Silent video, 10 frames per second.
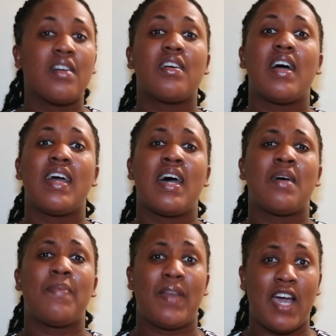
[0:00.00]
God had
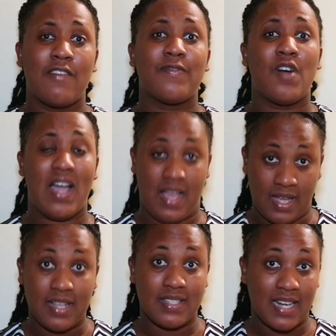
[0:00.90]
a plan for
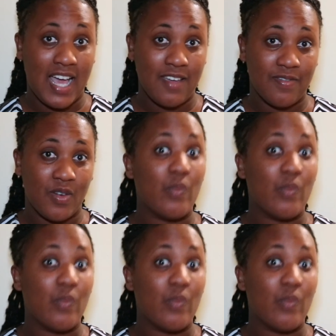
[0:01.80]
Hannah's life,